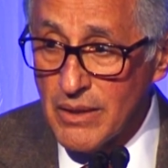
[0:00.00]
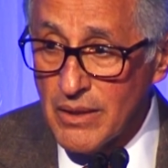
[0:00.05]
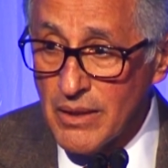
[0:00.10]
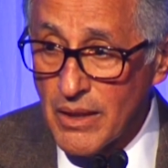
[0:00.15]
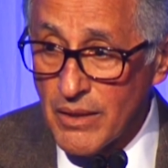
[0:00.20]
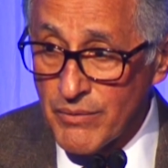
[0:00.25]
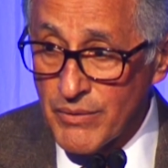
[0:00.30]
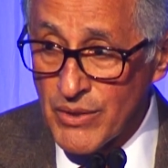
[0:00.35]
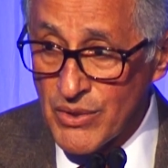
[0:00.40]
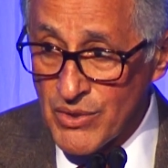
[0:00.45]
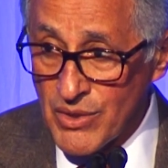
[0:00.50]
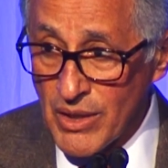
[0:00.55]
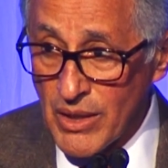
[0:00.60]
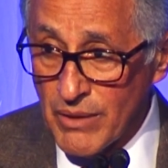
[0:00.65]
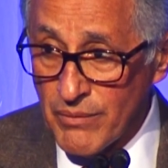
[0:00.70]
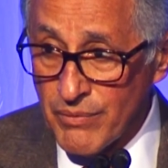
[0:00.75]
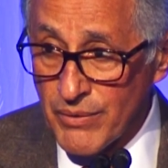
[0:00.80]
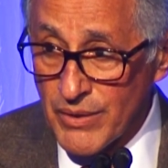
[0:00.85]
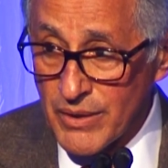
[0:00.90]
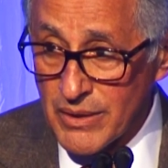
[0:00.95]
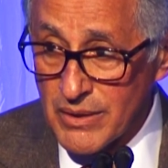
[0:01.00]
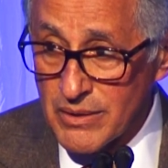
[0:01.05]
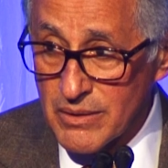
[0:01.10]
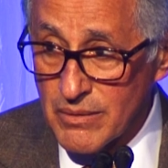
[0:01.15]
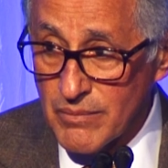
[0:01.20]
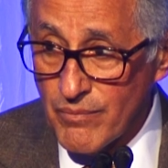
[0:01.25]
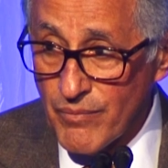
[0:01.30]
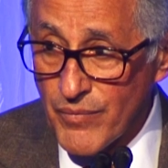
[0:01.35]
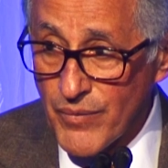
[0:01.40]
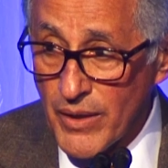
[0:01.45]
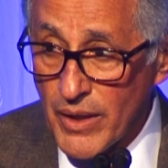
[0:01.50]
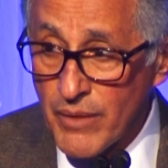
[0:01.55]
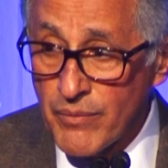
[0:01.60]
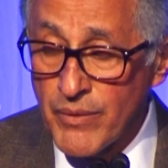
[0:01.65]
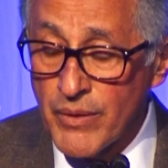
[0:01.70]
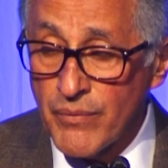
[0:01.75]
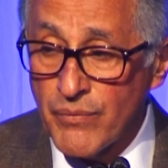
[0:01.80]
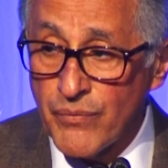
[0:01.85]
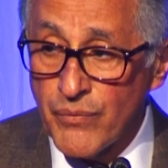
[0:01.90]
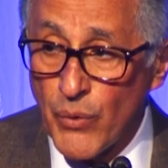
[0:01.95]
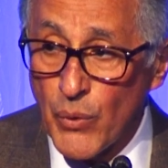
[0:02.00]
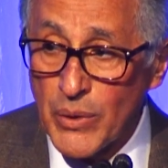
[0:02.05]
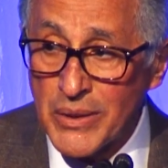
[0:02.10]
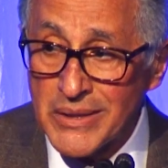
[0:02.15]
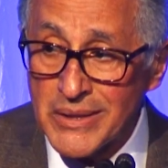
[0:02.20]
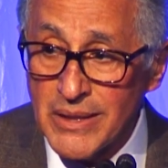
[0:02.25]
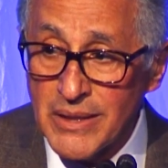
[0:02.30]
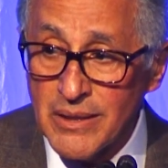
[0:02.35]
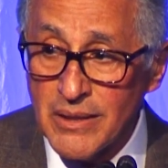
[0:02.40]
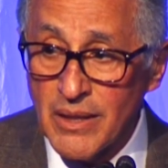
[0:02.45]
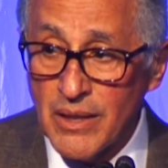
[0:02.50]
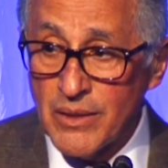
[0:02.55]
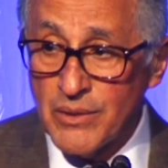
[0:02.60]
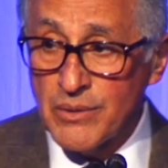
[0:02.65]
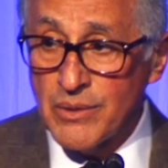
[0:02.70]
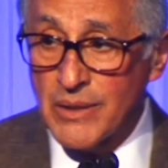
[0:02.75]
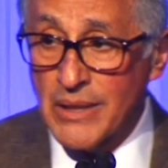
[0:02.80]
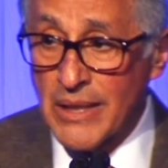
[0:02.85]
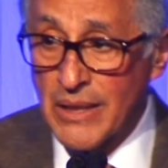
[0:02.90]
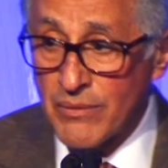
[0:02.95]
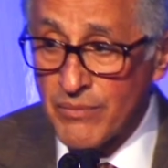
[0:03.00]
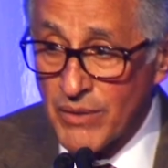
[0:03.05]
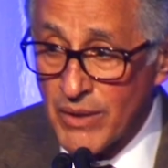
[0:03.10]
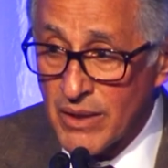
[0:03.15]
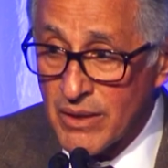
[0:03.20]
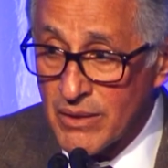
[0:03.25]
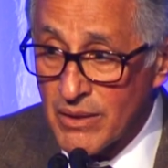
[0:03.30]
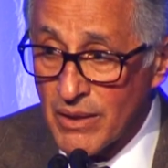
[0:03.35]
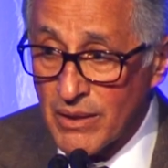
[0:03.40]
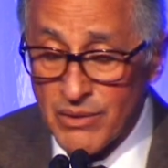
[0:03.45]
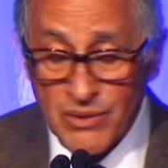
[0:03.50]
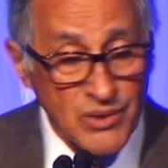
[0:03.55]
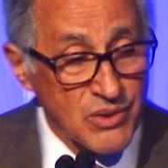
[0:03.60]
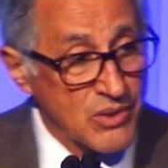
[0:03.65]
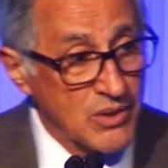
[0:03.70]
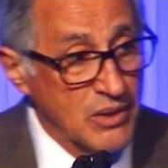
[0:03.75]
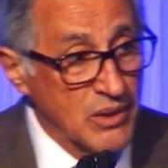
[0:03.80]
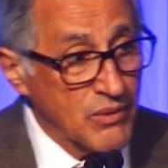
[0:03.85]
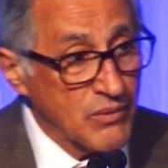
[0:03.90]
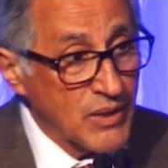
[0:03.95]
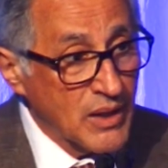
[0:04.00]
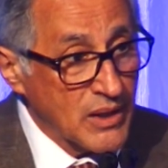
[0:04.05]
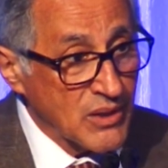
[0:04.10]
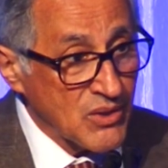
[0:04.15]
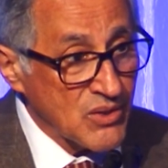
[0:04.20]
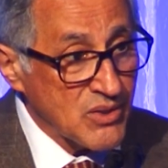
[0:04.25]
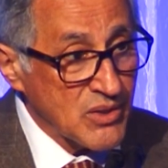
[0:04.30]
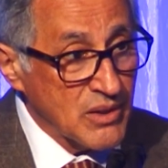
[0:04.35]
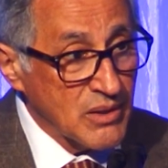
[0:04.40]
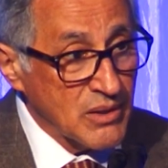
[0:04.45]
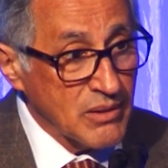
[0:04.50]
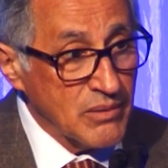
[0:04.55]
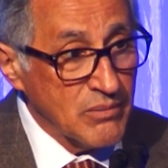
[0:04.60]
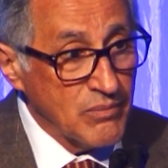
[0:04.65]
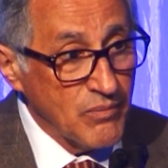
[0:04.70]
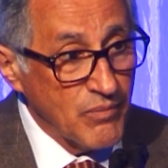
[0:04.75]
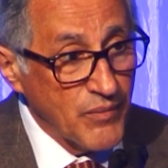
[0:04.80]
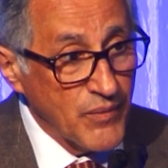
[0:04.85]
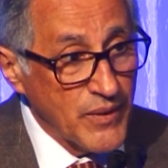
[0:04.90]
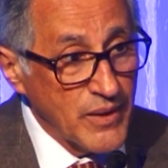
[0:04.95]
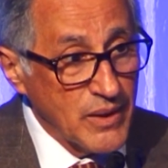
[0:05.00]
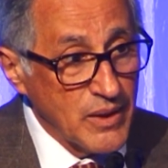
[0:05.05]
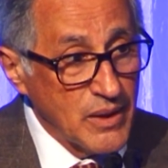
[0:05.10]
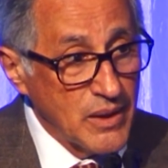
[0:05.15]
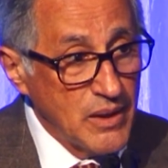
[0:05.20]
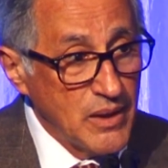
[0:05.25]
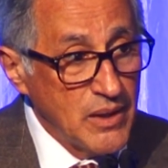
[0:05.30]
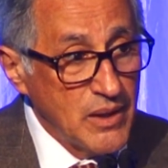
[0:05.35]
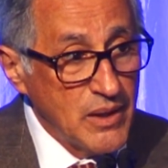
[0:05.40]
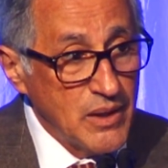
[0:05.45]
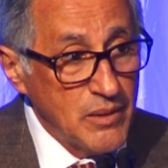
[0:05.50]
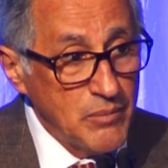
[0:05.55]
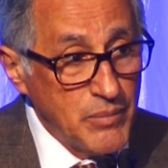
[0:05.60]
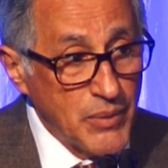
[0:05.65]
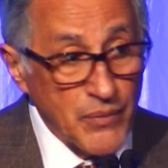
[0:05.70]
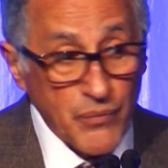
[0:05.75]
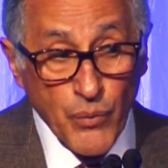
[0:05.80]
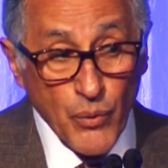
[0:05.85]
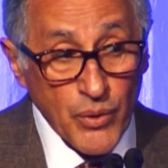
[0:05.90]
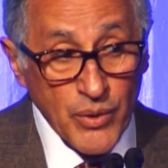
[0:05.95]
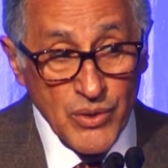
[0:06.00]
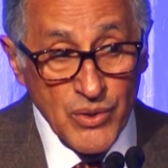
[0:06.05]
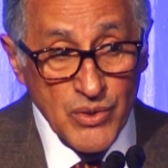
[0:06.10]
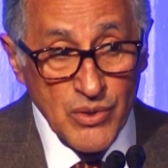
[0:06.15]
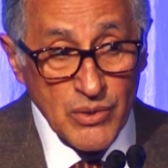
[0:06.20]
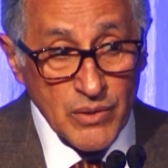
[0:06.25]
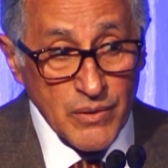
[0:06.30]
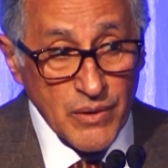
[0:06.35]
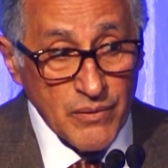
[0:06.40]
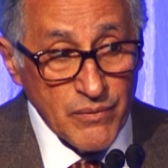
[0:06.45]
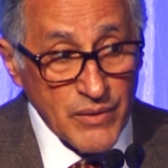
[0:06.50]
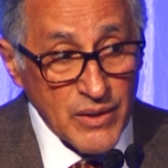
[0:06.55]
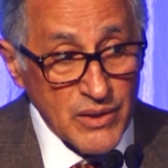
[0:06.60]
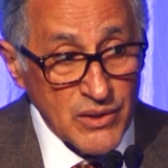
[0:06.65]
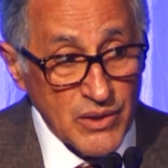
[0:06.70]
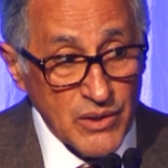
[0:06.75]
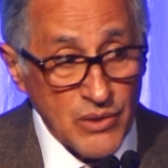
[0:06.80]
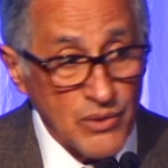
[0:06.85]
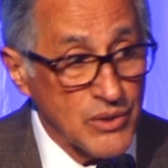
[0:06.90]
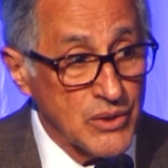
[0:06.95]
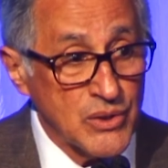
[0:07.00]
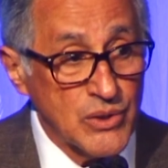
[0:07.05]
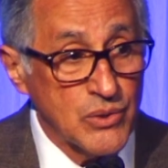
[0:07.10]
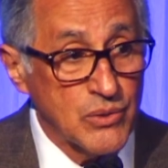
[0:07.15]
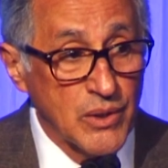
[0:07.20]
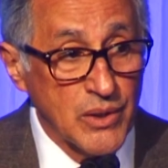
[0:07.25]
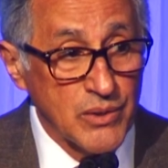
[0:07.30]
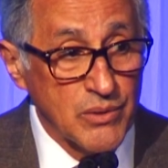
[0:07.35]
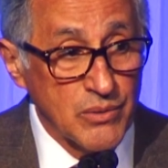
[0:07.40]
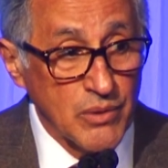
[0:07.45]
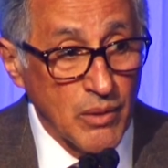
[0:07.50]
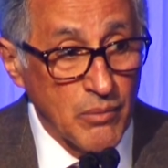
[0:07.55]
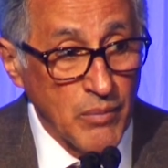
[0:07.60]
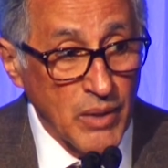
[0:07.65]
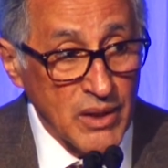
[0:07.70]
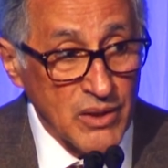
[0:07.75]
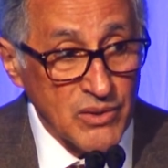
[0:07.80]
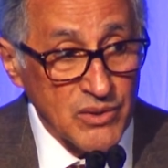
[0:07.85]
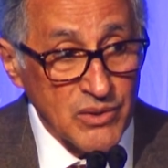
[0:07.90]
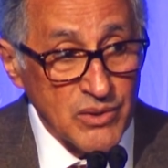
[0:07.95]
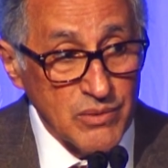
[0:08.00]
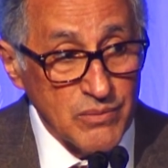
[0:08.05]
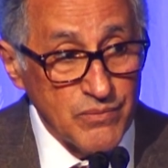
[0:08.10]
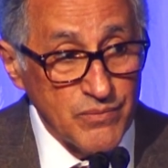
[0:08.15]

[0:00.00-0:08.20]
of this conflict. Of the 1,400 Afghan doctors in Afghanistan, before the Soviet invasion, only 200 remained,